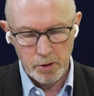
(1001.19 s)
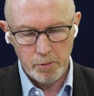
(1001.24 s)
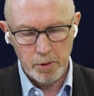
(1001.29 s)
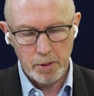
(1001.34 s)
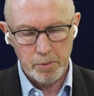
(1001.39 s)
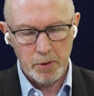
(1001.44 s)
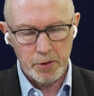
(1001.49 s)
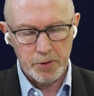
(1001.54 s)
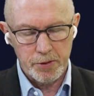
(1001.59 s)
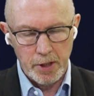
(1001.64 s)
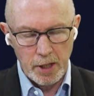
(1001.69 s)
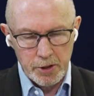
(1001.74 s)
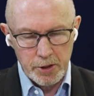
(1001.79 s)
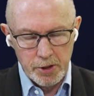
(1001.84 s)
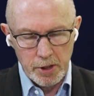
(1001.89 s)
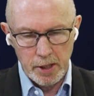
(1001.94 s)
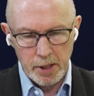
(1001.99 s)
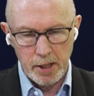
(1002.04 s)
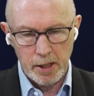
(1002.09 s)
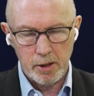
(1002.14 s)
We must
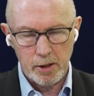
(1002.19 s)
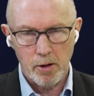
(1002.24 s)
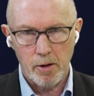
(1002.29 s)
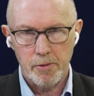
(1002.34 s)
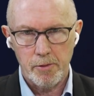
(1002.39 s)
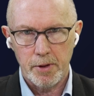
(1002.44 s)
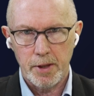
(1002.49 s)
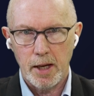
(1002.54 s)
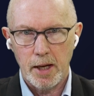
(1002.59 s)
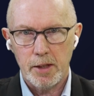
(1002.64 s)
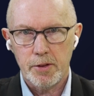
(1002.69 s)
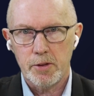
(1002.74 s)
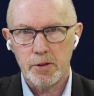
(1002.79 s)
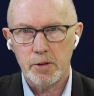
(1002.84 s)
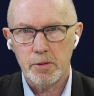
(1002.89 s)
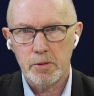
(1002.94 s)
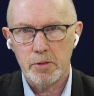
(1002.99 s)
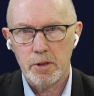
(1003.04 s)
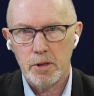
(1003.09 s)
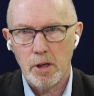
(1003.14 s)
actually cover that
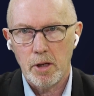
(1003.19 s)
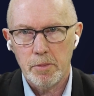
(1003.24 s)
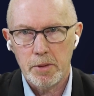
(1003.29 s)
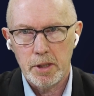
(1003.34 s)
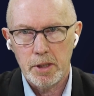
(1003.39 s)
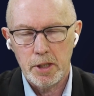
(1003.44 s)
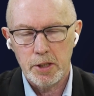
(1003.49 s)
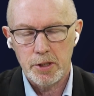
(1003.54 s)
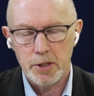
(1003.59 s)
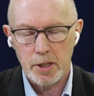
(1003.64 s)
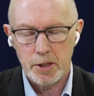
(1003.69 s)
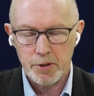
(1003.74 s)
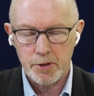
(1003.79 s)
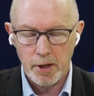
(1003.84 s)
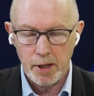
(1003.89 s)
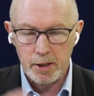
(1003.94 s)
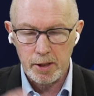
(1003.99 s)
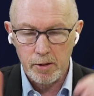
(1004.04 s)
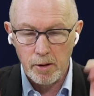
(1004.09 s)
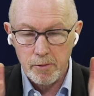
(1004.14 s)
student accommodation and
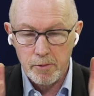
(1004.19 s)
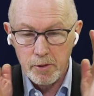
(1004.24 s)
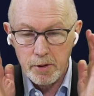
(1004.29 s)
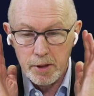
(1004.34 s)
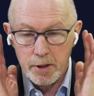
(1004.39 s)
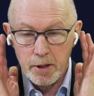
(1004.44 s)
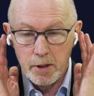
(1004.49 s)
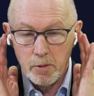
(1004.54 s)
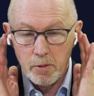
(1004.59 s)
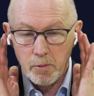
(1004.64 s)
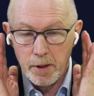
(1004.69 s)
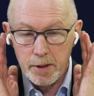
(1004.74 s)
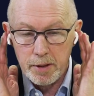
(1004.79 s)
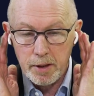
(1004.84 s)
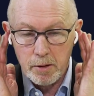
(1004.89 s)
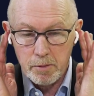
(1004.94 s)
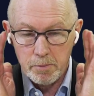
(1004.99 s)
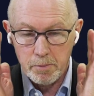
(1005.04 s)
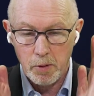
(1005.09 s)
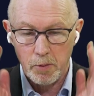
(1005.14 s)
try and cover it in a way
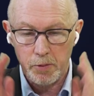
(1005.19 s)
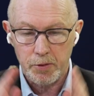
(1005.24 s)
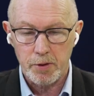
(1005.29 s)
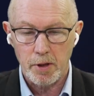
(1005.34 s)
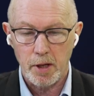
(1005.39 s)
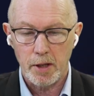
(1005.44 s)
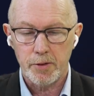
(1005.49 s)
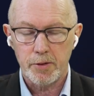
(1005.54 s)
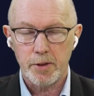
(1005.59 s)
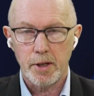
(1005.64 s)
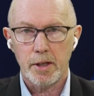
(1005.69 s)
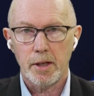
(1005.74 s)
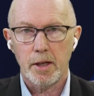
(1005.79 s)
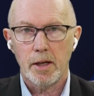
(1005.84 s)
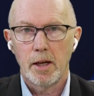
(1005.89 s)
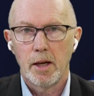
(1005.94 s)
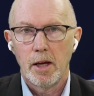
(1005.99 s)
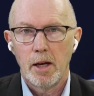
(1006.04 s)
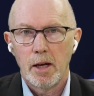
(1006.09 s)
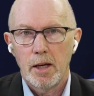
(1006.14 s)
that both sides get
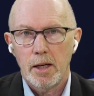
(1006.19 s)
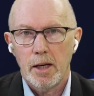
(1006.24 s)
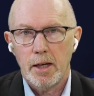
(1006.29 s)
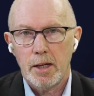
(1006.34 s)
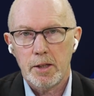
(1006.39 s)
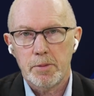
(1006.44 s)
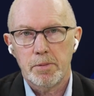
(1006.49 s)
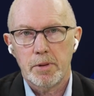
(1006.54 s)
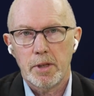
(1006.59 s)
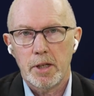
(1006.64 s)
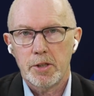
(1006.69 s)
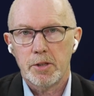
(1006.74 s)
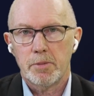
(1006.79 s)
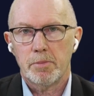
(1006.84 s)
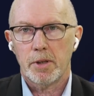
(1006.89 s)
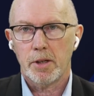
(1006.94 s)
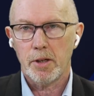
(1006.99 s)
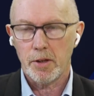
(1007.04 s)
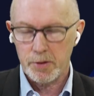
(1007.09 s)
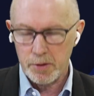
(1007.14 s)
an explanation,
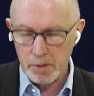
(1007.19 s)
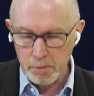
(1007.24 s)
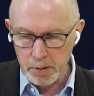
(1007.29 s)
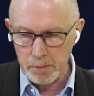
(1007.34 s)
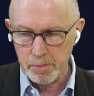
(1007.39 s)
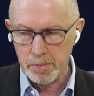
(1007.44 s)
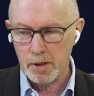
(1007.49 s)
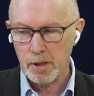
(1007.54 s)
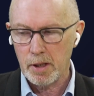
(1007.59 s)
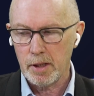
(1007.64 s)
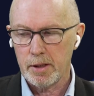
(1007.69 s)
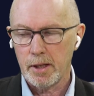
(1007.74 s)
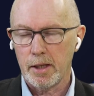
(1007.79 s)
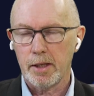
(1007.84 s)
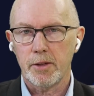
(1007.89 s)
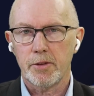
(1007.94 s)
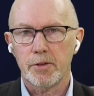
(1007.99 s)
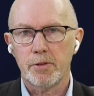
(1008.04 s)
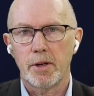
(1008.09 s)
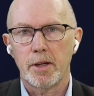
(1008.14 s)
because some people
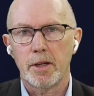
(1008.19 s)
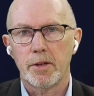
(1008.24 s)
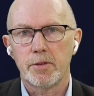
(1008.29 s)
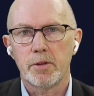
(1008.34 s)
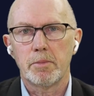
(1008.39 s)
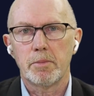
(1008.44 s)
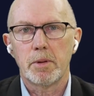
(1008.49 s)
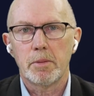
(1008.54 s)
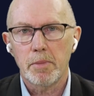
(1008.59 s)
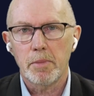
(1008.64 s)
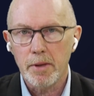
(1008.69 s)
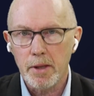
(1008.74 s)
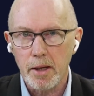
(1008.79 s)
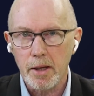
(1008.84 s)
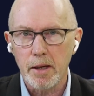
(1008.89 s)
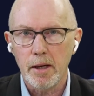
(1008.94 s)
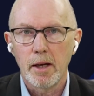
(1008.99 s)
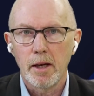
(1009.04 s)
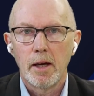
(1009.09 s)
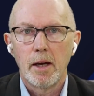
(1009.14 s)
think it's great and some people
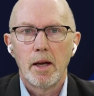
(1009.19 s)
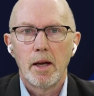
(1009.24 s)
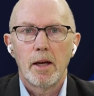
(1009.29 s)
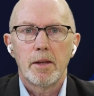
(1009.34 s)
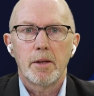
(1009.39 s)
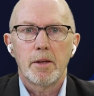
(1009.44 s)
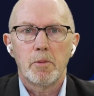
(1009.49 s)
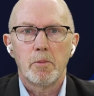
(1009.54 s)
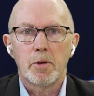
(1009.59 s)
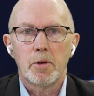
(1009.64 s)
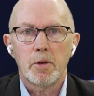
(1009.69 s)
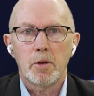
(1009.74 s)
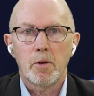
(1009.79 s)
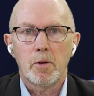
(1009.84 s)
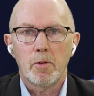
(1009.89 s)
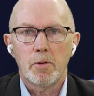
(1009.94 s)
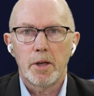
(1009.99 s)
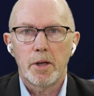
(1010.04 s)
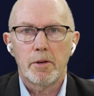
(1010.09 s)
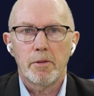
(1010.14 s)
think they wouldn't
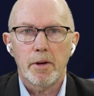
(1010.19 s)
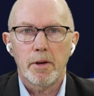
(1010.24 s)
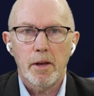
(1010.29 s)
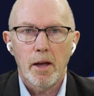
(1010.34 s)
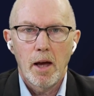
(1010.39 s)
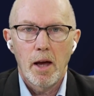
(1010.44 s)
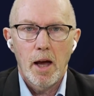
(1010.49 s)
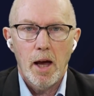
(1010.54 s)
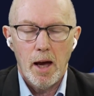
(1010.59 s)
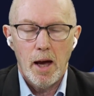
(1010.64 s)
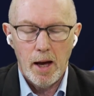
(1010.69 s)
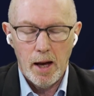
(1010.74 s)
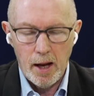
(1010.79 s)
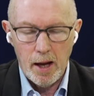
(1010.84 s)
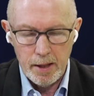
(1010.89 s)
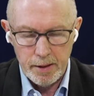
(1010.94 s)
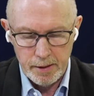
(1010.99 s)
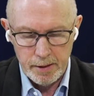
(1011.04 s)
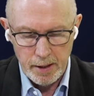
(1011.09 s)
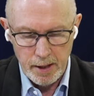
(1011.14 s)
go near it
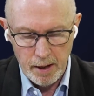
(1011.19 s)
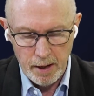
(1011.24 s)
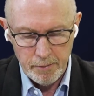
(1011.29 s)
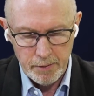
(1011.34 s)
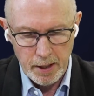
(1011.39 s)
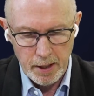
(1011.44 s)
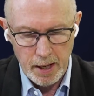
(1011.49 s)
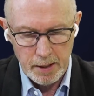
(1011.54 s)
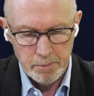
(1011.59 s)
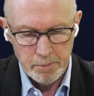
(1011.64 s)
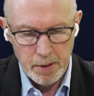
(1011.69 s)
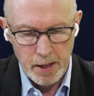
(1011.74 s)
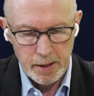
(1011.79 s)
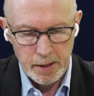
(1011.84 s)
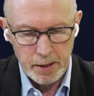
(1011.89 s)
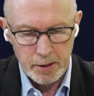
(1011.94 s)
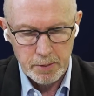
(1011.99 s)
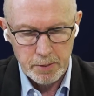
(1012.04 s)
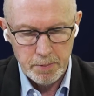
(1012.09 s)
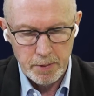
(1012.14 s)
and they have had bad
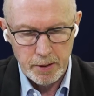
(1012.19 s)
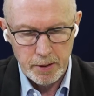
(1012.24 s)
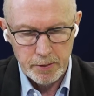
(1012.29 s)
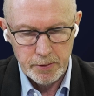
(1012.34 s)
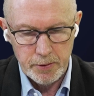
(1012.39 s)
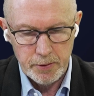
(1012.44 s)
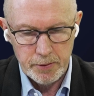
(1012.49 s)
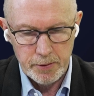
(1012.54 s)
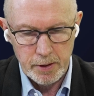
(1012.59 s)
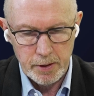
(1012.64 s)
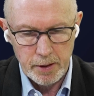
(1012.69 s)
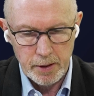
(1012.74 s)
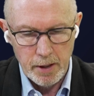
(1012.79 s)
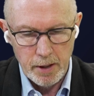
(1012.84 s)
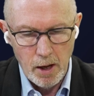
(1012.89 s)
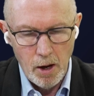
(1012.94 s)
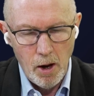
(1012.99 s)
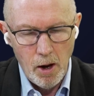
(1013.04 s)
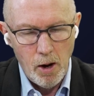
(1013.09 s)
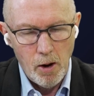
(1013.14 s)
experiences in it.
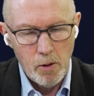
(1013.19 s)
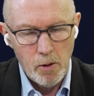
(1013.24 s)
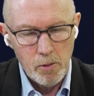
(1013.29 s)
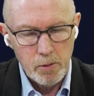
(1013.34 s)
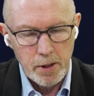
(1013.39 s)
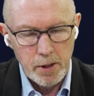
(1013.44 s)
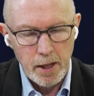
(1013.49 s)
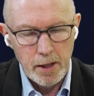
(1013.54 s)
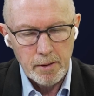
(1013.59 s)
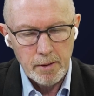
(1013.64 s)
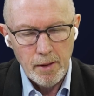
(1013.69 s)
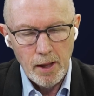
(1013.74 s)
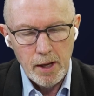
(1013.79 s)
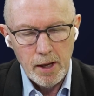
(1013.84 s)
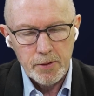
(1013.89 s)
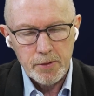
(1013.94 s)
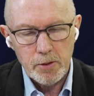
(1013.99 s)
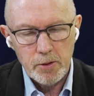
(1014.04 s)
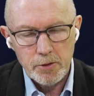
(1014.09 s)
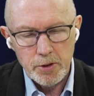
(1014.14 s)
Okay,
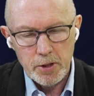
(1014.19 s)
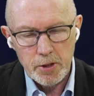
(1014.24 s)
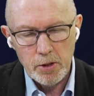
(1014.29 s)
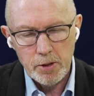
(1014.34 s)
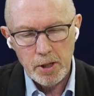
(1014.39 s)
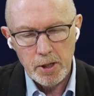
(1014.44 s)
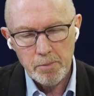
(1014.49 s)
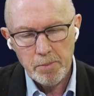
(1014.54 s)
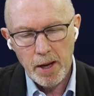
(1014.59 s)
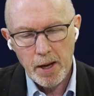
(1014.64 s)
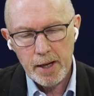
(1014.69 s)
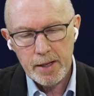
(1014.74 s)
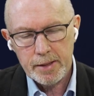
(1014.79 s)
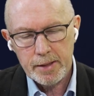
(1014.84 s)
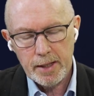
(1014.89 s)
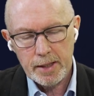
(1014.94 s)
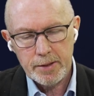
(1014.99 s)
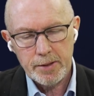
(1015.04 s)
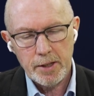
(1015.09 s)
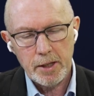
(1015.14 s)
so just looking back at
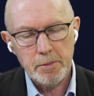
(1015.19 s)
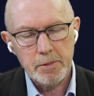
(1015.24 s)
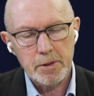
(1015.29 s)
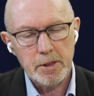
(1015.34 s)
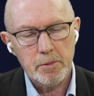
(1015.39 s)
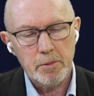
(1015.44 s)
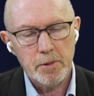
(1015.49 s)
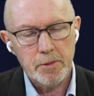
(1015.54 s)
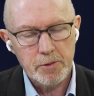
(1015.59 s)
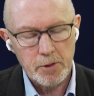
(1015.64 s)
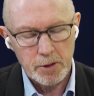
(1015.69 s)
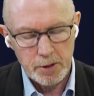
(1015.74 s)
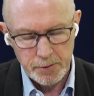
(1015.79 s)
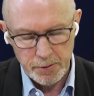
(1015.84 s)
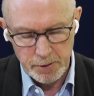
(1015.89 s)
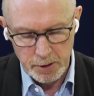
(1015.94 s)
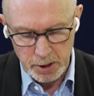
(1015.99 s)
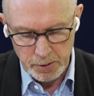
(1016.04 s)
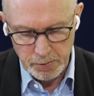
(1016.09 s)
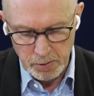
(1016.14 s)
that segment that we've just
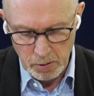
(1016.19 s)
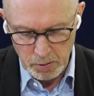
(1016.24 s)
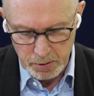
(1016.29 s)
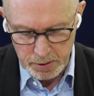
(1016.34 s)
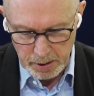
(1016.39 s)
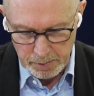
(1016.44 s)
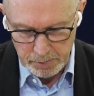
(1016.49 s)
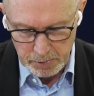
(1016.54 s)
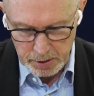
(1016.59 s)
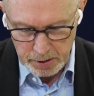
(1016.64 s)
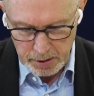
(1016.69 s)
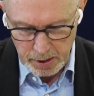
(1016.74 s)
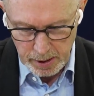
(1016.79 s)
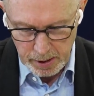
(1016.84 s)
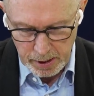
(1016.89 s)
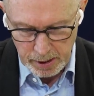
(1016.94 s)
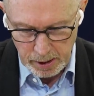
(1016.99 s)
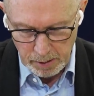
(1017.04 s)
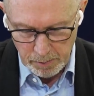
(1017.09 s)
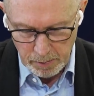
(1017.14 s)
finished, folks, I'm just
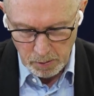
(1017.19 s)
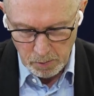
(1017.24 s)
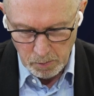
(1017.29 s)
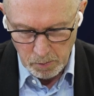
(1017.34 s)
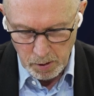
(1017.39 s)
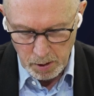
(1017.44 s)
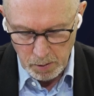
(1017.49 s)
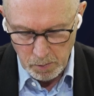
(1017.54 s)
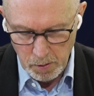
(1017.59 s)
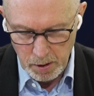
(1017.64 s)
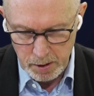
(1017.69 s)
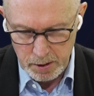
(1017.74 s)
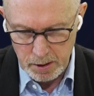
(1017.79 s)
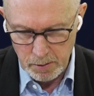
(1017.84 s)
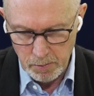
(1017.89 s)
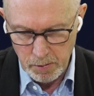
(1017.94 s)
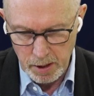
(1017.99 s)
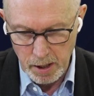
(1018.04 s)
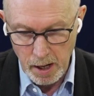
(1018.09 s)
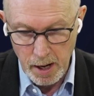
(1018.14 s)
thinking about
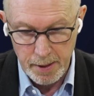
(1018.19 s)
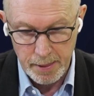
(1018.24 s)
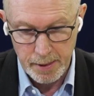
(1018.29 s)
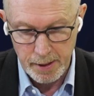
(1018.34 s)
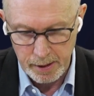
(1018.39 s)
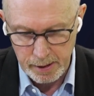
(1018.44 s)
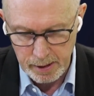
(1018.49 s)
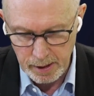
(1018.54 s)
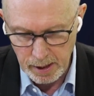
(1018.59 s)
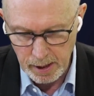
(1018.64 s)
what I think.